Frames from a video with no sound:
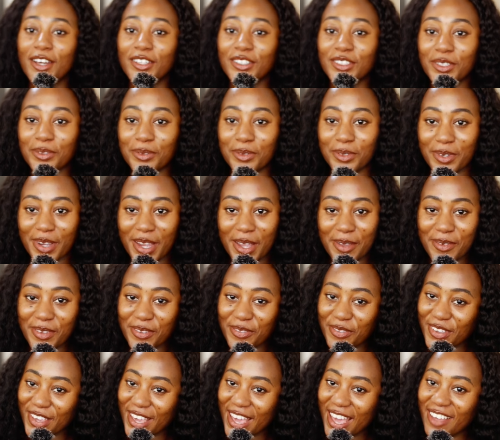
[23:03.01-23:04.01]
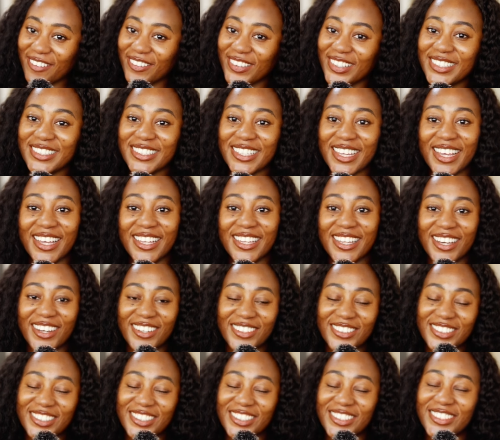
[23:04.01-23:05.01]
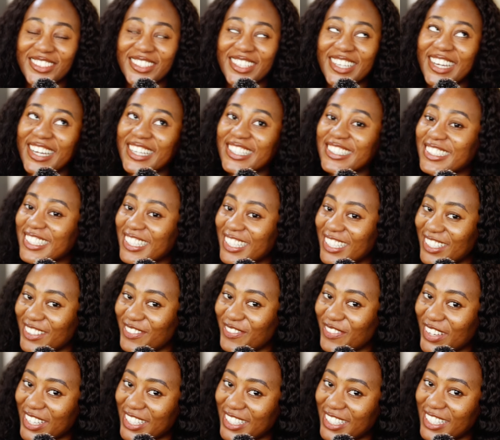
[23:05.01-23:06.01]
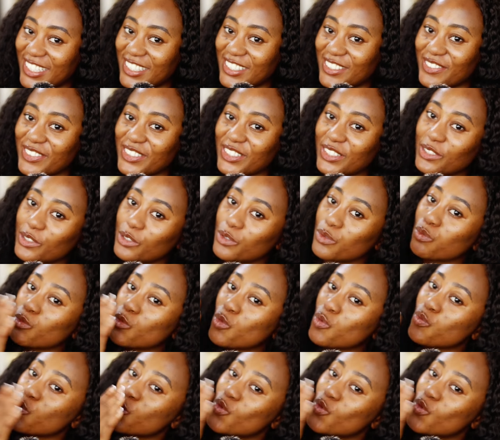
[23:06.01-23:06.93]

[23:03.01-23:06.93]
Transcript: Subscribe if you haven't, and I'll see you guys in my next video.